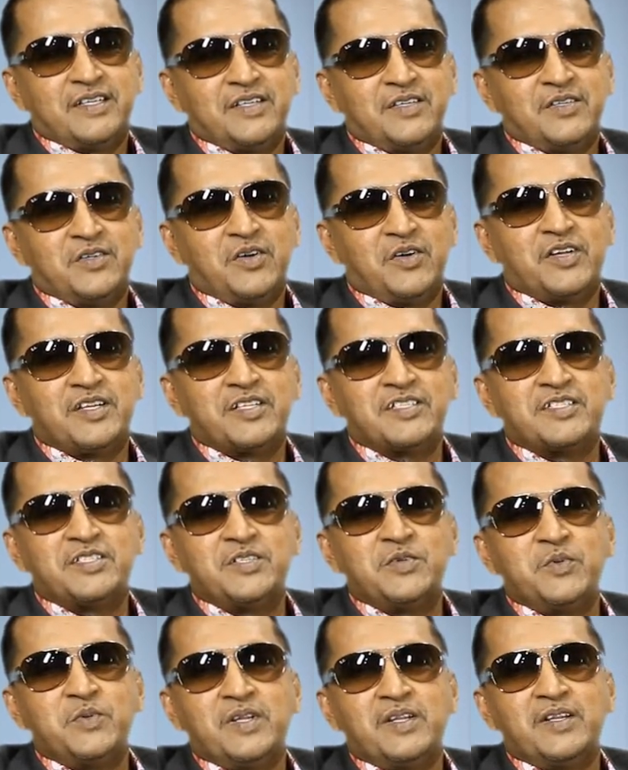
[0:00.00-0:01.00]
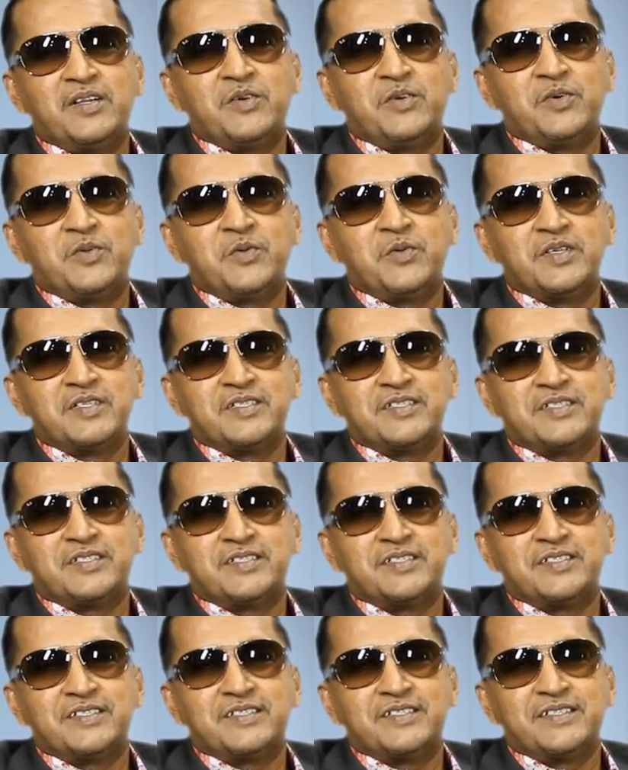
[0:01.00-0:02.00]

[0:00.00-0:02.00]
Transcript: honesty will always